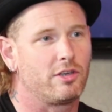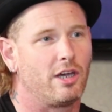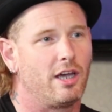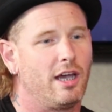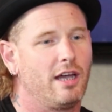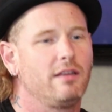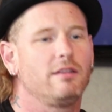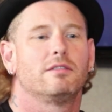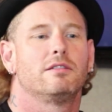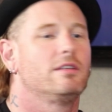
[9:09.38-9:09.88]

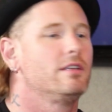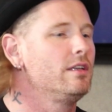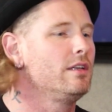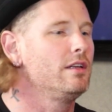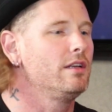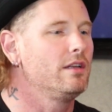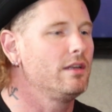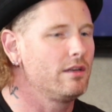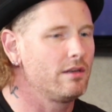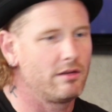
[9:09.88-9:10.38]
Okay.
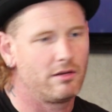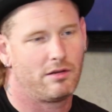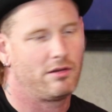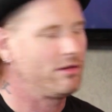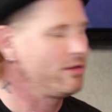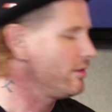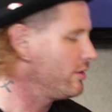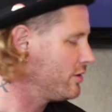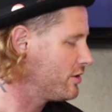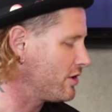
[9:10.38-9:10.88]

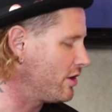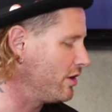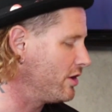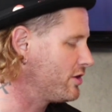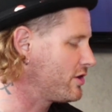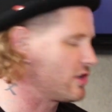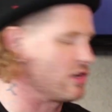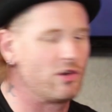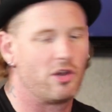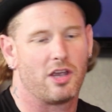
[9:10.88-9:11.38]
So
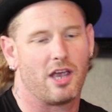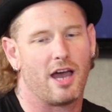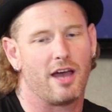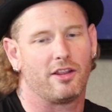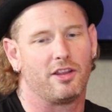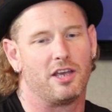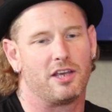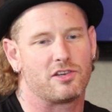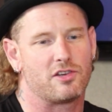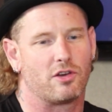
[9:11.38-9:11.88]
you
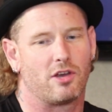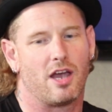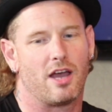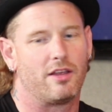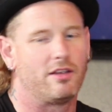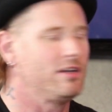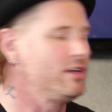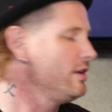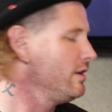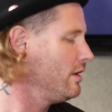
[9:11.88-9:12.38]
got this. You
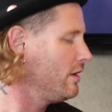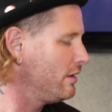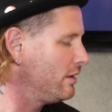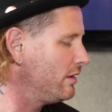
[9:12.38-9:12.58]
got